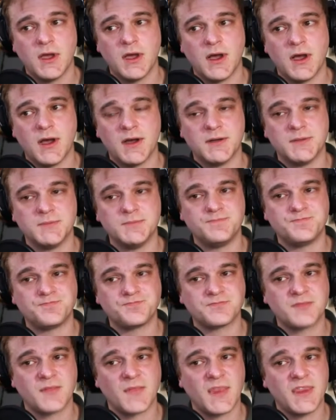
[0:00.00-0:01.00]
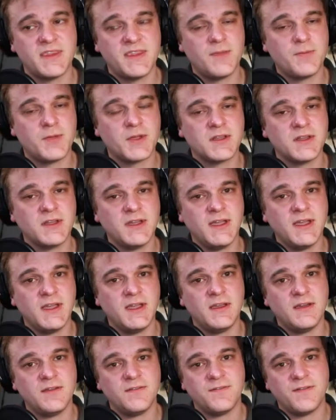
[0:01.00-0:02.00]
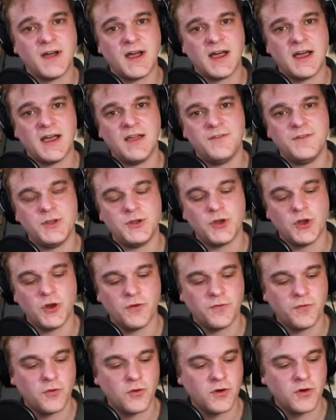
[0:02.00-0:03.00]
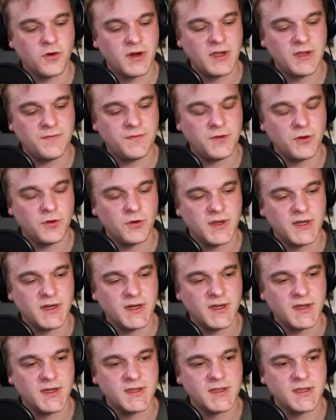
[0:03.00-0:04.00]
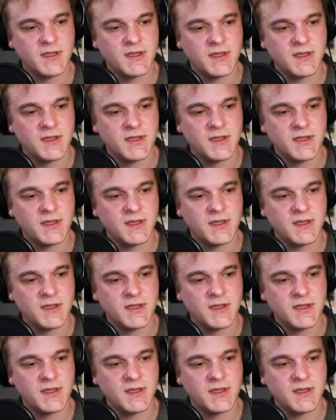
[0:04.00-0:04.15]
Um, typically, five you go for if you're in a